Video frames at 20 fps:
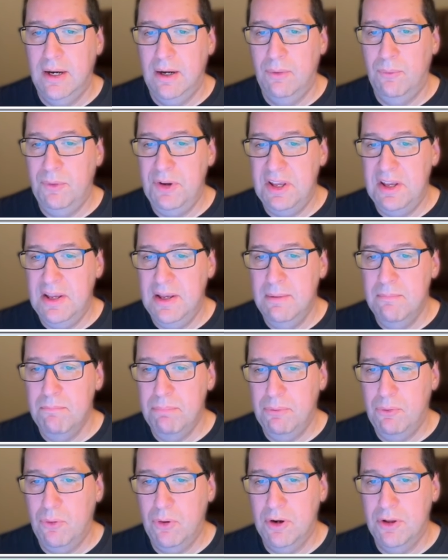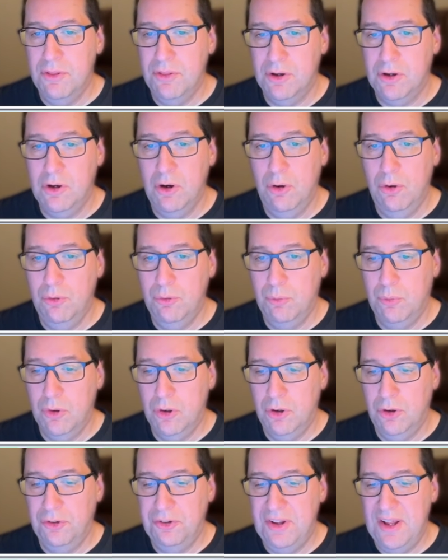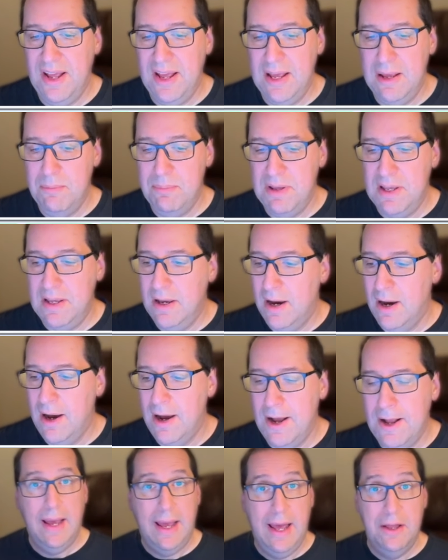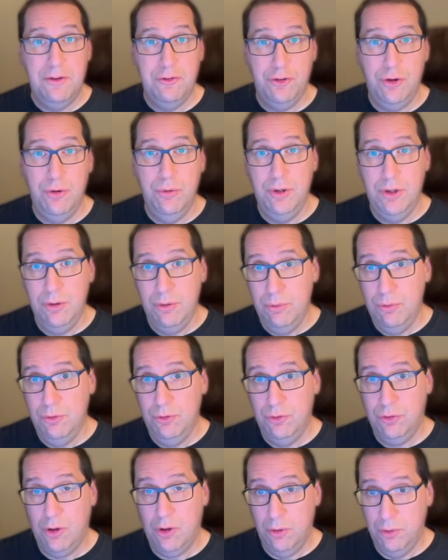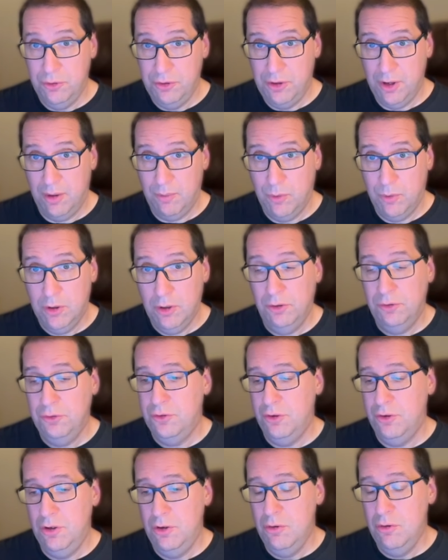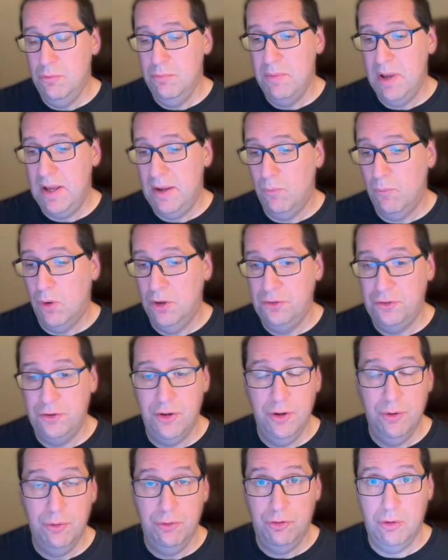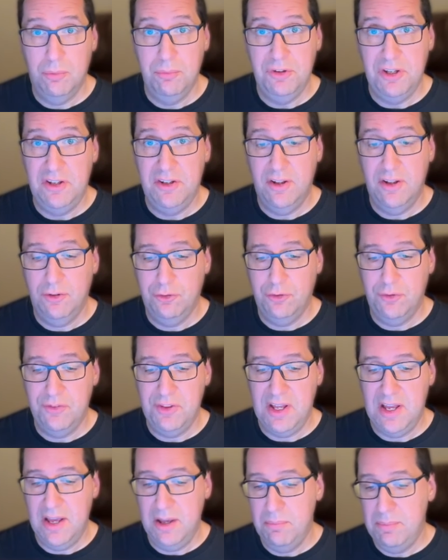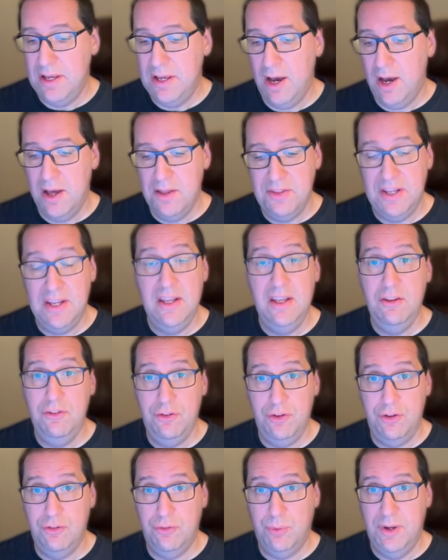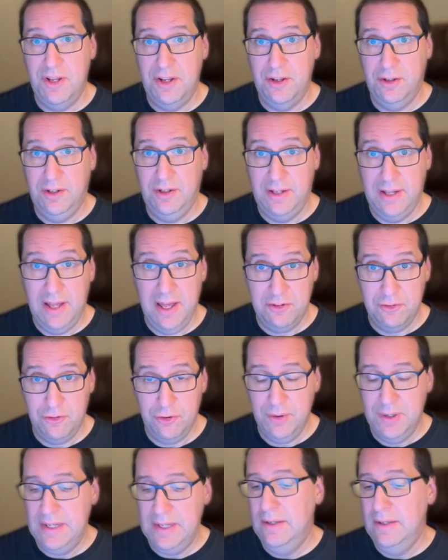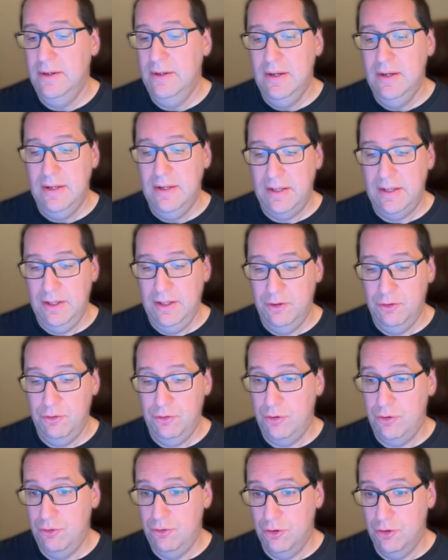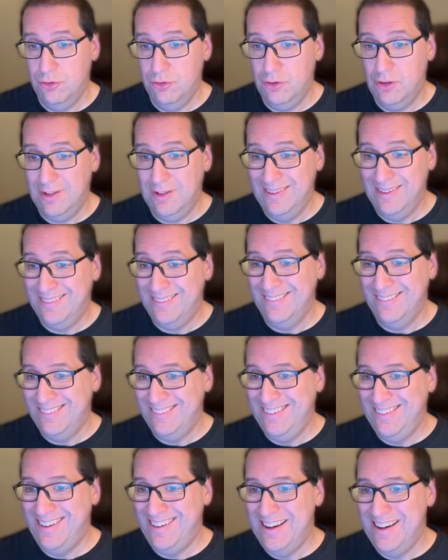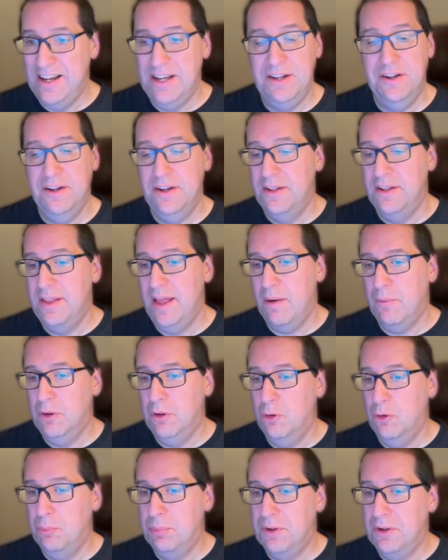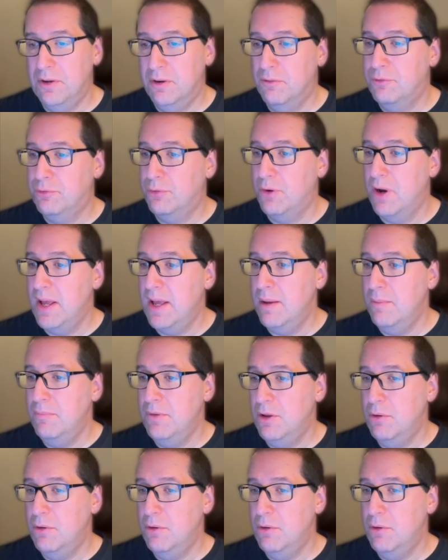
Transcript: We import the Code World API. As you use code.world, you may want to know some details of the API. The easiest way to get to it is to just click Guide, and that will open a frame.